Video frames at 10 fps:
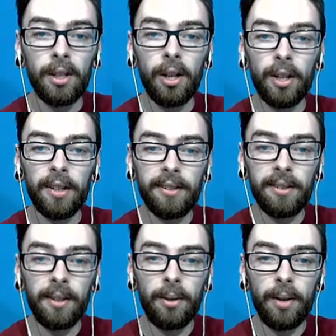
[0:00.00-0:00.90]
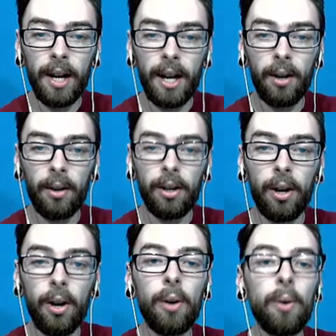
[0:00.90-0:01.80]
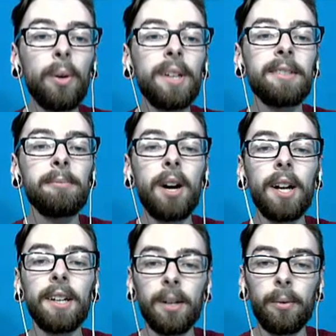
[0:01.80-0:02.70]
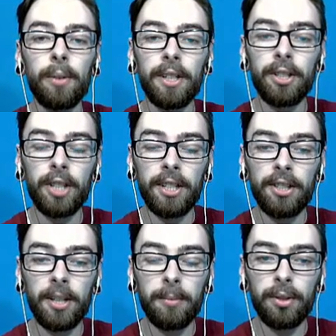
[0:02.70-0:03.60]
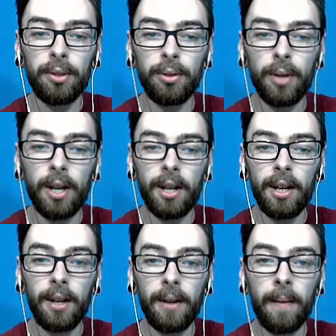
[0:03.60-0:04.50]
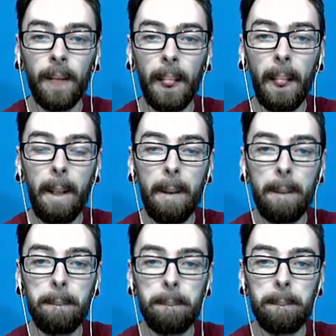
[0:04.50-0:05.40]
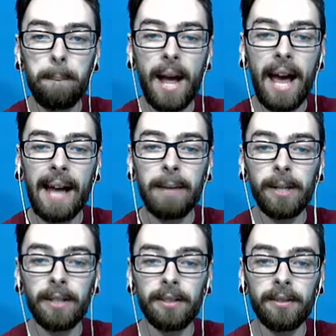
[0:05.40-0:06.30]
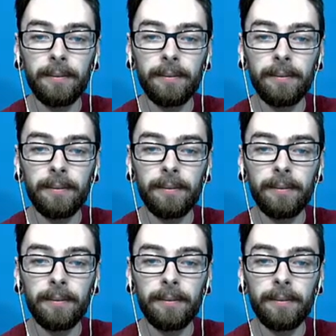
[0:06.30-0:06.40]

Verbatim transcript: Okay, so our... Oh, he's modest. I wanted to change him to, uh... Adamant.